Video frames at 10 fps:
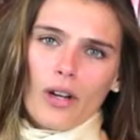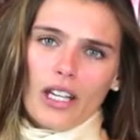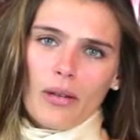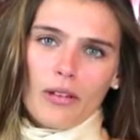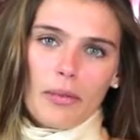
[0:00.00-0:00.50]

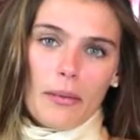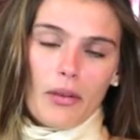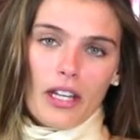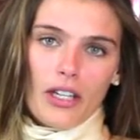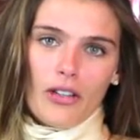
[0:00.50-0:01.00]
working with
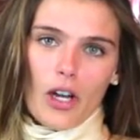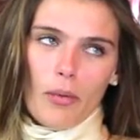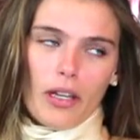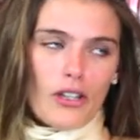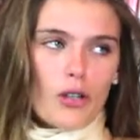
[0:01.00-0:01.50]
people that you
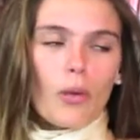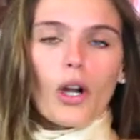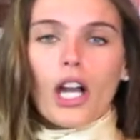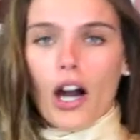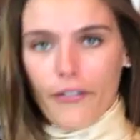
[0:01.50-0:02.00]
know, because you're
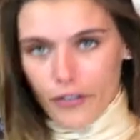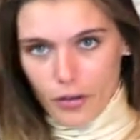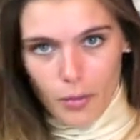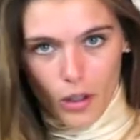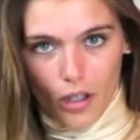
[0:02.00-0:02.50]
more
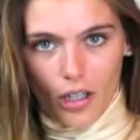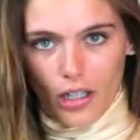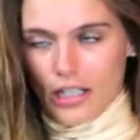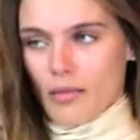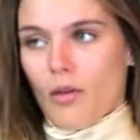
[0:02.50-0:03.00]

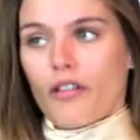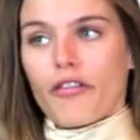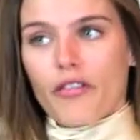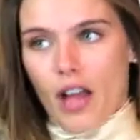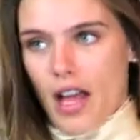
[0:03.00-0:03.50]
comfortable, it's more
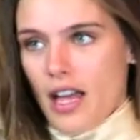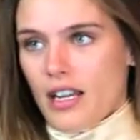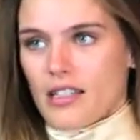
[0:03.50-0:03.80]
fun.